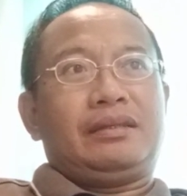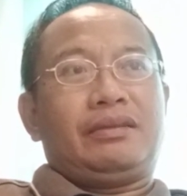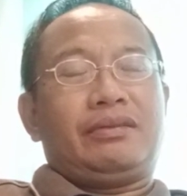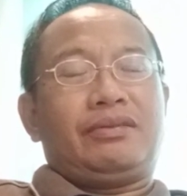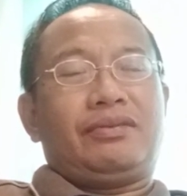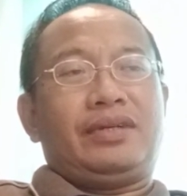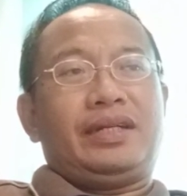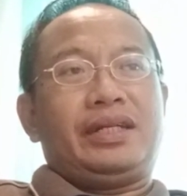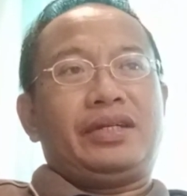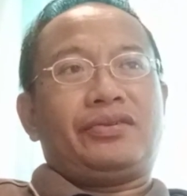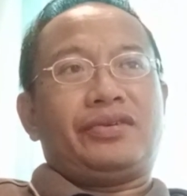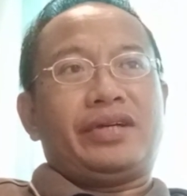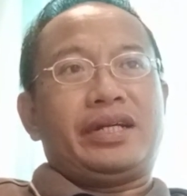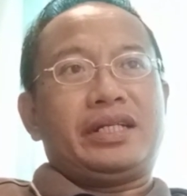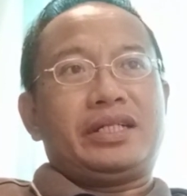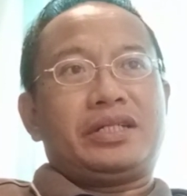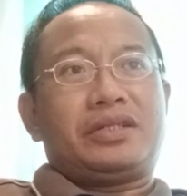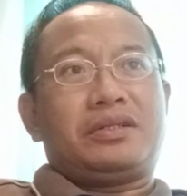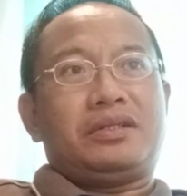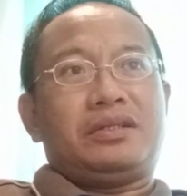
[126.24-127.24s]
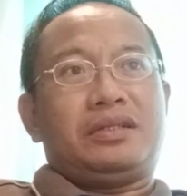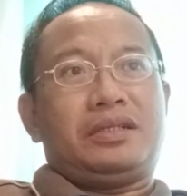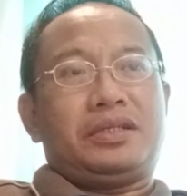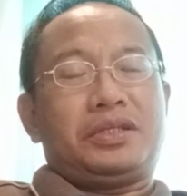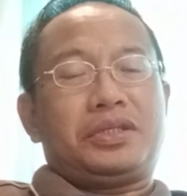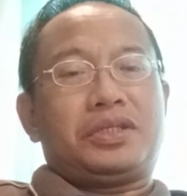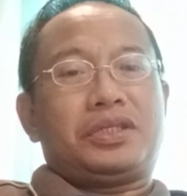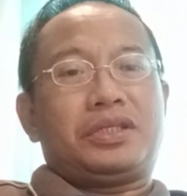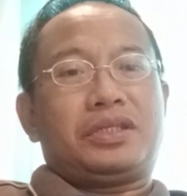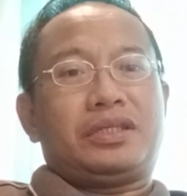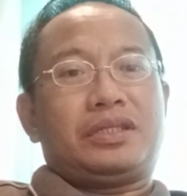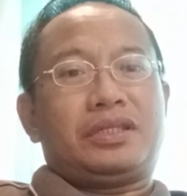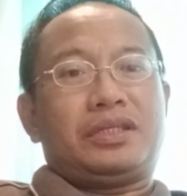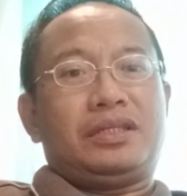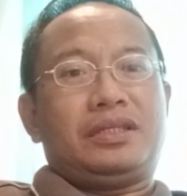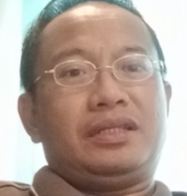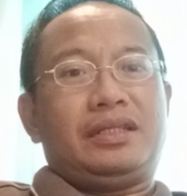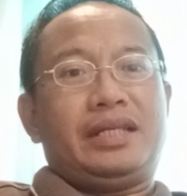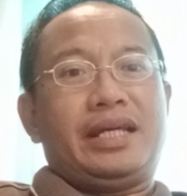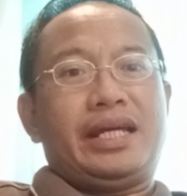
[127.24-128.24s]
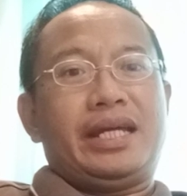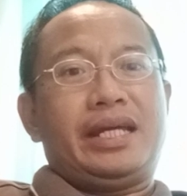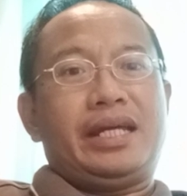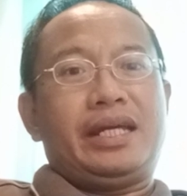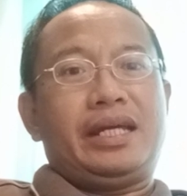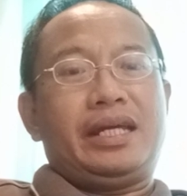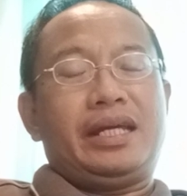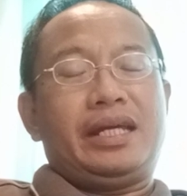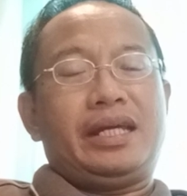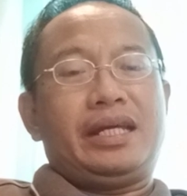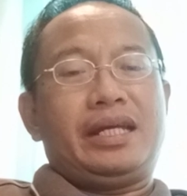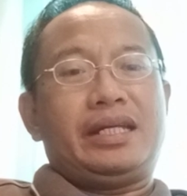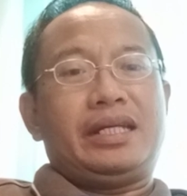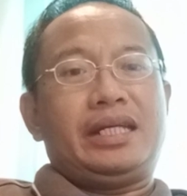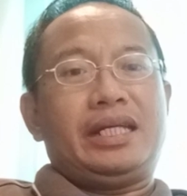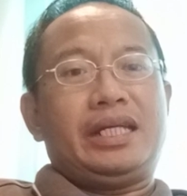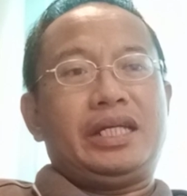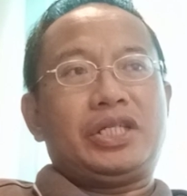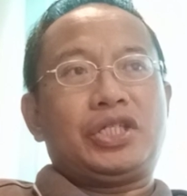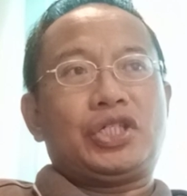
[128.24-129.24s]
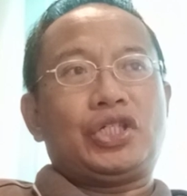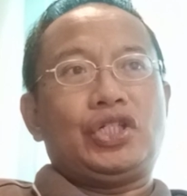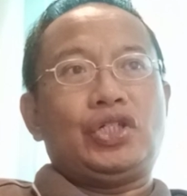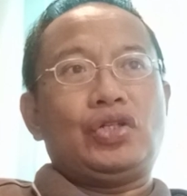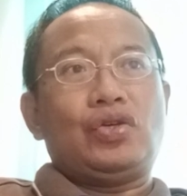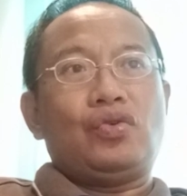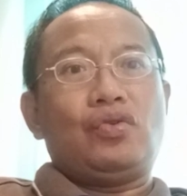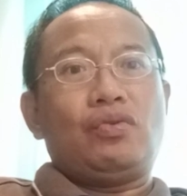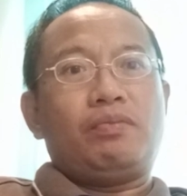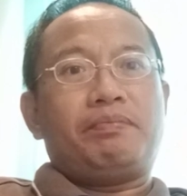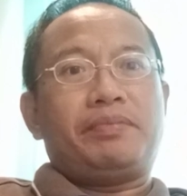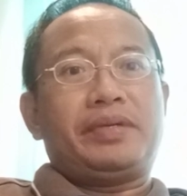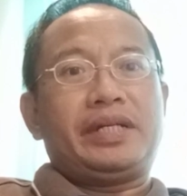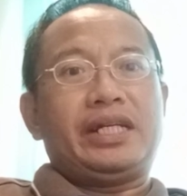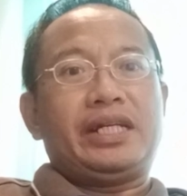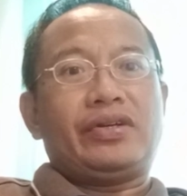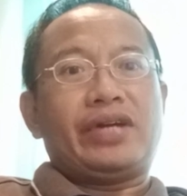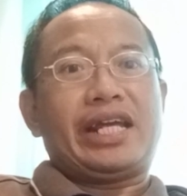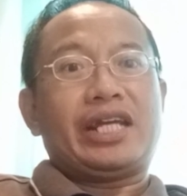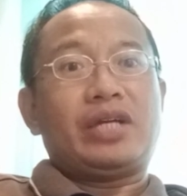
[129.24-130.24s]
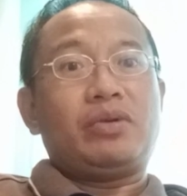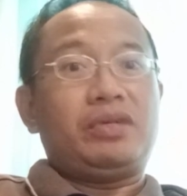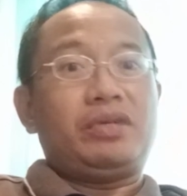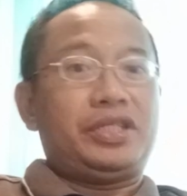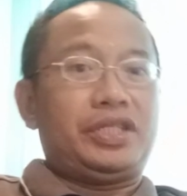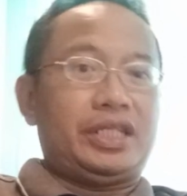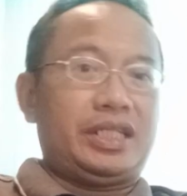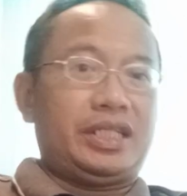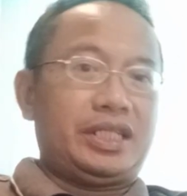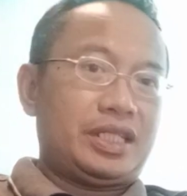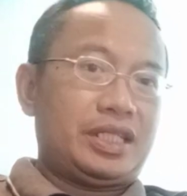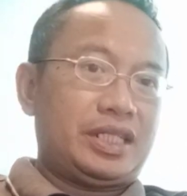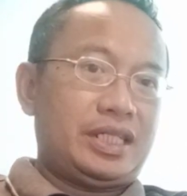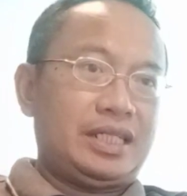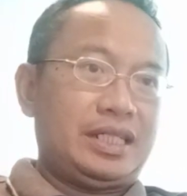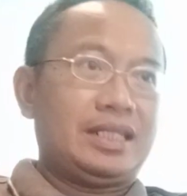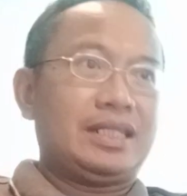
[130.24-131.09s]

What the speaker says: 3-credit course. There is no prerequisite.